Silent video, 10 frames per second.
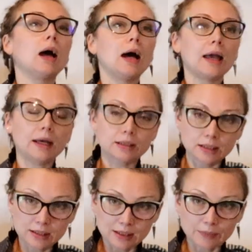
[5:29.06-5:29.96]
I had
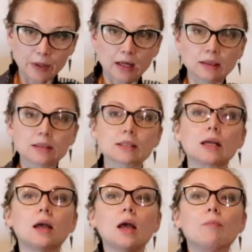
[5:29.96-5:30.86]
dizzy
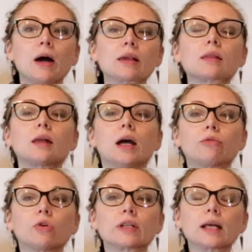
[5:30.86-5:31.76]
spells, my
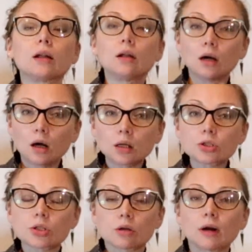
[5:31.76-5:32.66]
thyroid
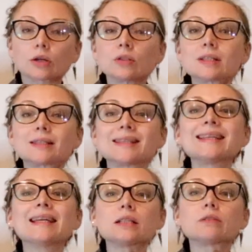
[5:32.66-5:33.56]
enlarged so I could
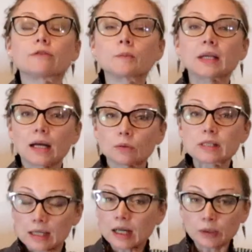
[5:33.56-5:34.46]
see it from the
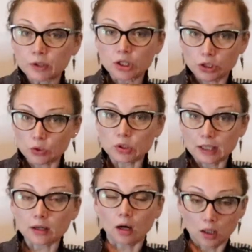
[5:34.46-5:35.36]
outside, which I
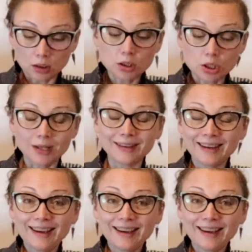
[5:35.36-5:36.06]
usually can't.